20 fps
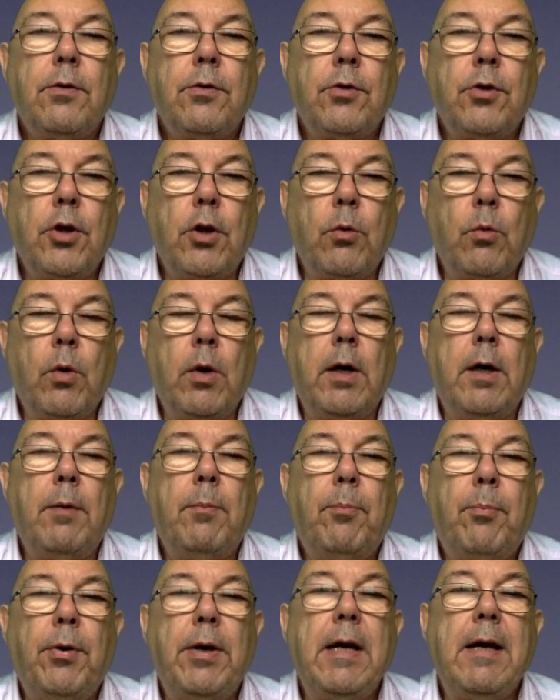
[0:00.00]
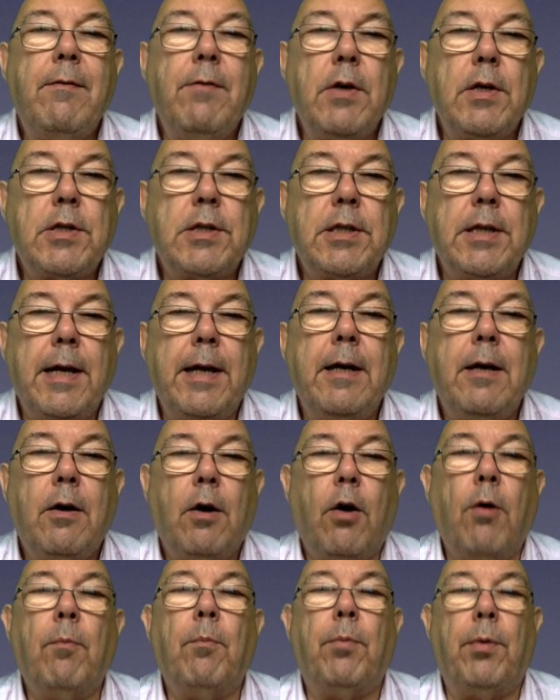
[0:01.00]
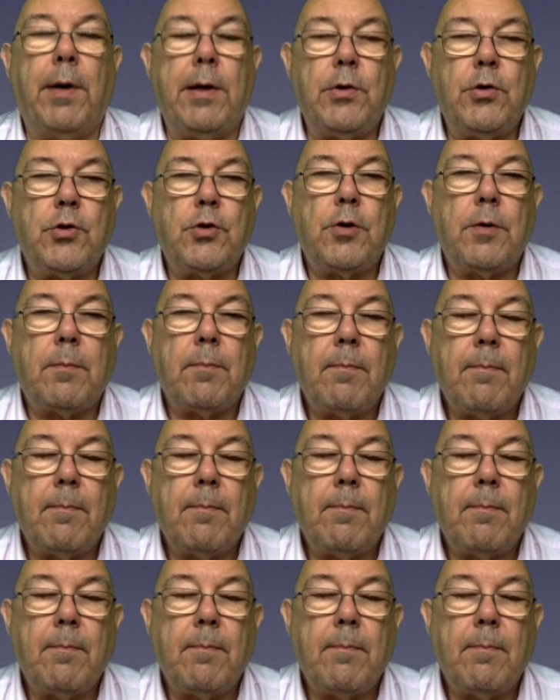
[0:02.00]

that were previously unbridged.